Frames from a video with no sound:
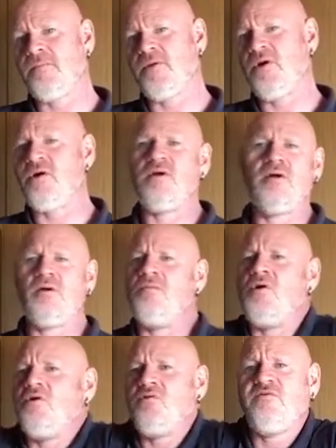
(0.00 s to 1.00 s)
but I
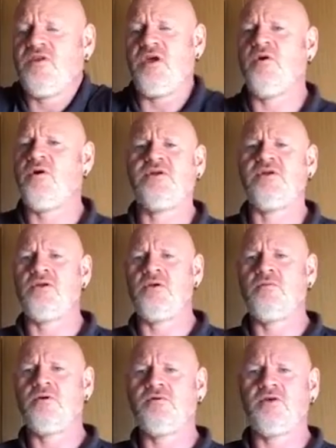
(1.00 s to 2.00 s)
might not video. I don't
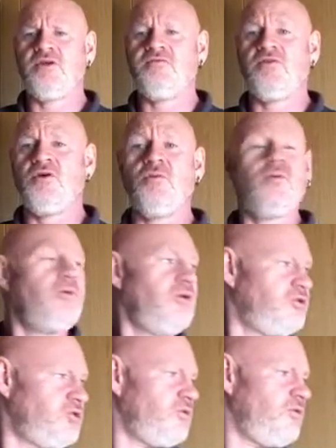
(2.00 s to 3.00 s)
know. I don't even know what I'm
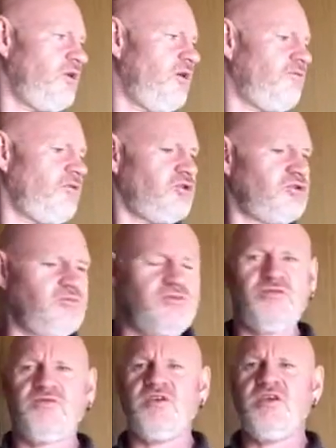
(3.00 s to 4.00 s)
going to do with it. I've got some
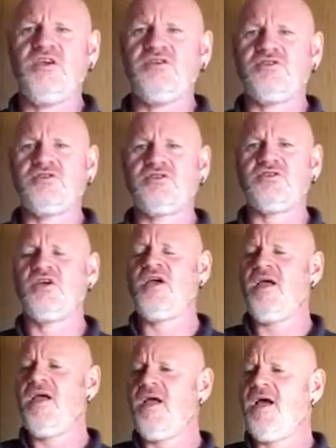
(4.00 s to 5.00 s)
different yeasts.
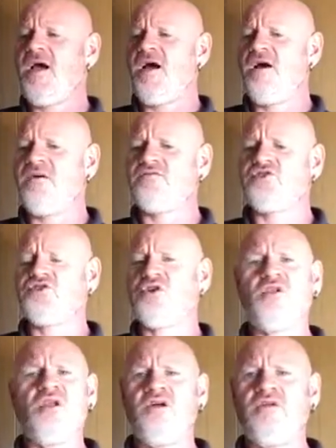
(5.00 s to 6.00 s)
I've just
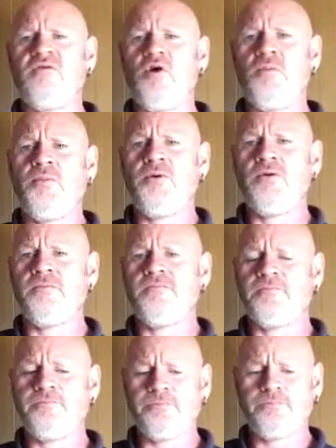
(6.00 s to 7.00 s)
got a load of open
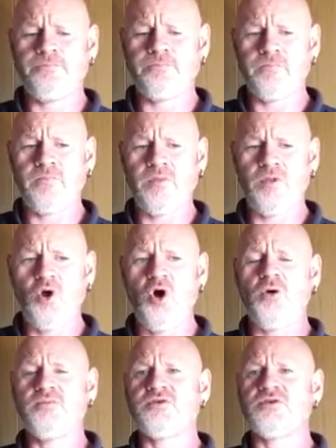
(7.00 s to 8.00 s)

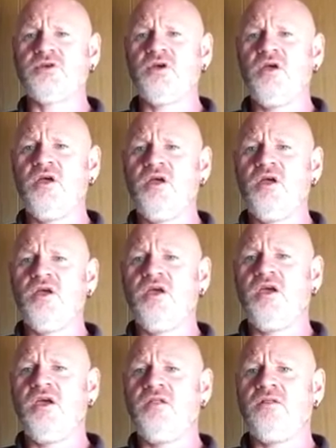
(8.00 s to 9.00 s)
hops
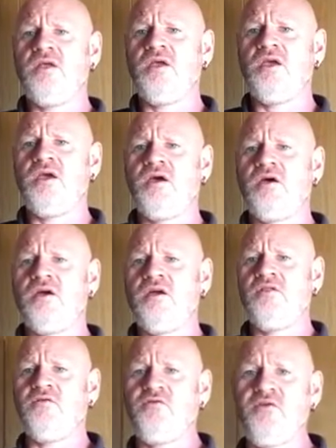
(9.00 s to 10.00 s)
in
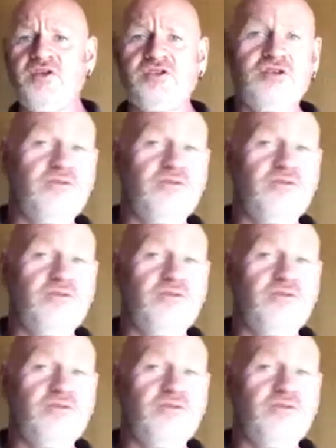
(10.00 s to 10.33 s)
the fridge,